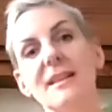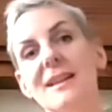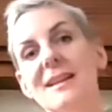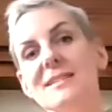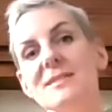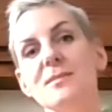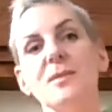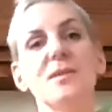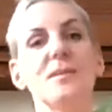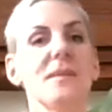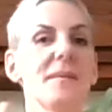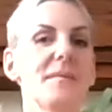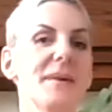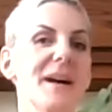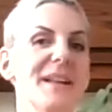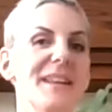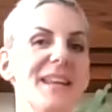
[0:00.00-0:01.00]
Let's warm up
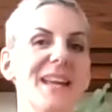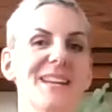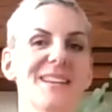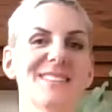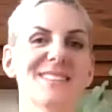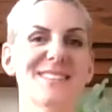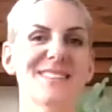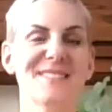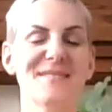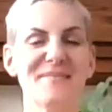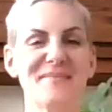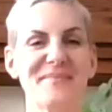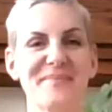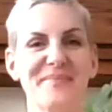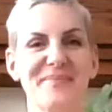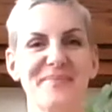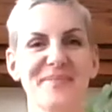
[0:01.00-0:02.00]
our necks.
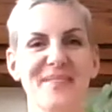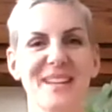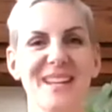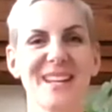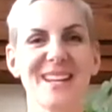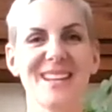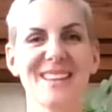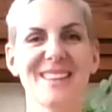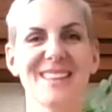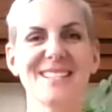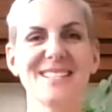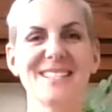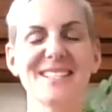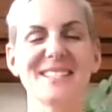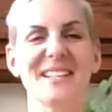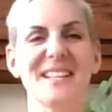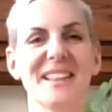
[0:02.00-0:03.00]
This
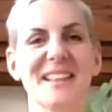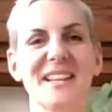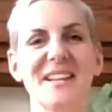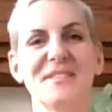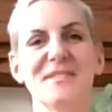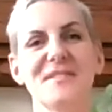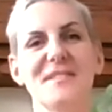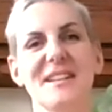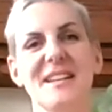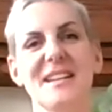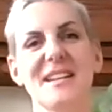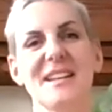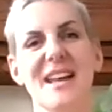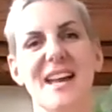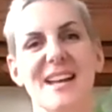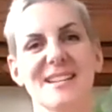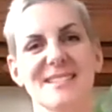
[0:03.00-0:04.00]
is a
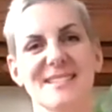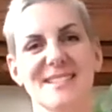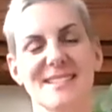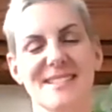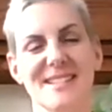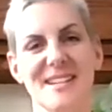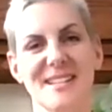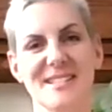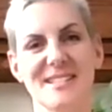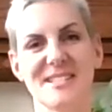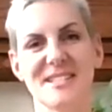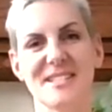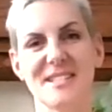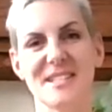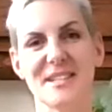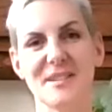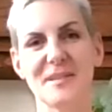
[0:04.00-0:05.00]
lovely exercise to
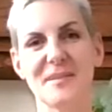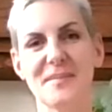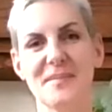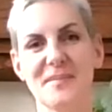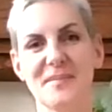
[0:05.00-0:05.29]
do.